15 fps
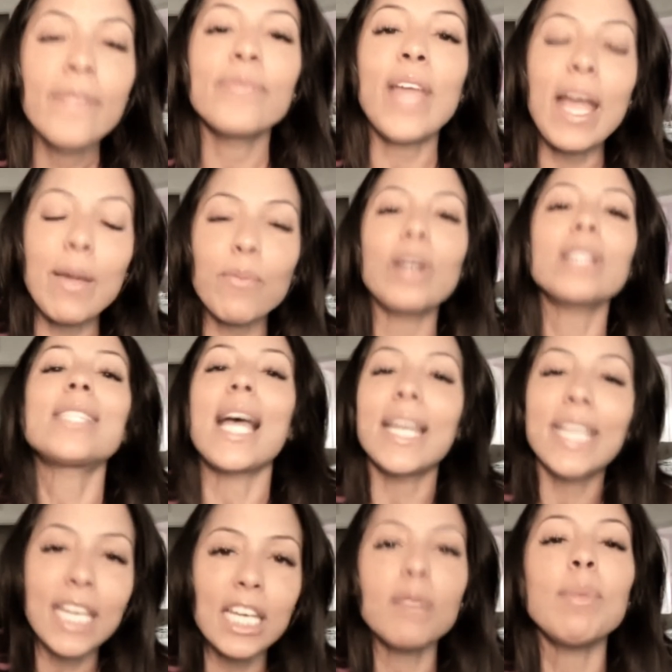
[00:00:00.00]
that once I
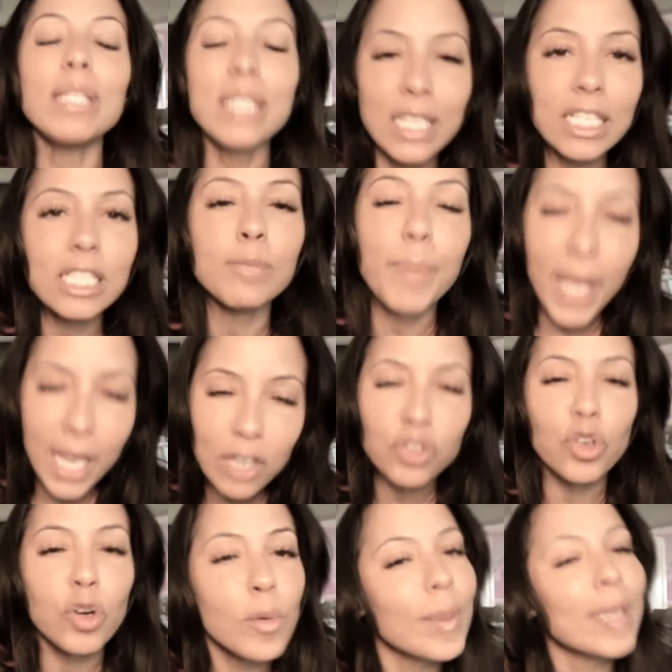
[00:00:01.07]
get him into this
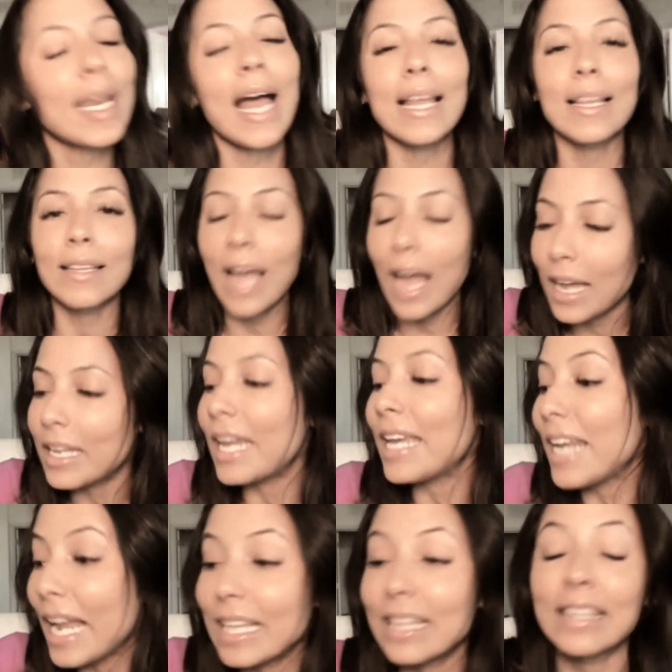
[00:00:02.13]
bedroom and
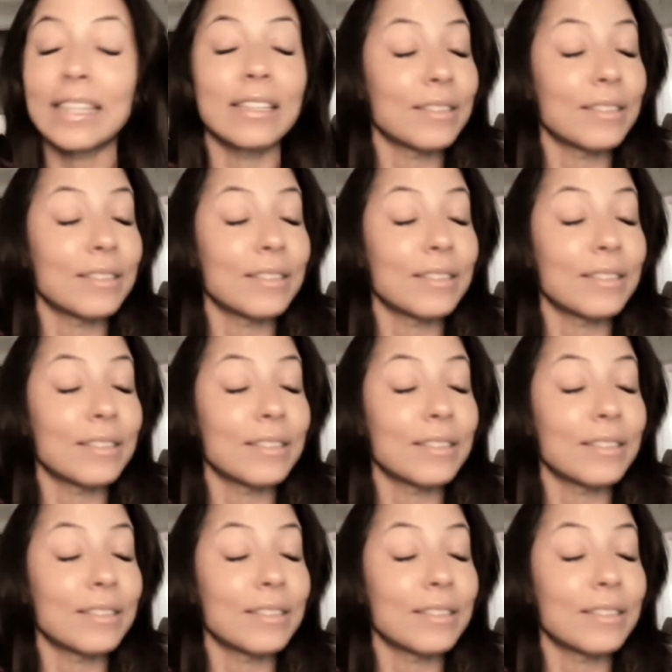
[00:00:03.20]
I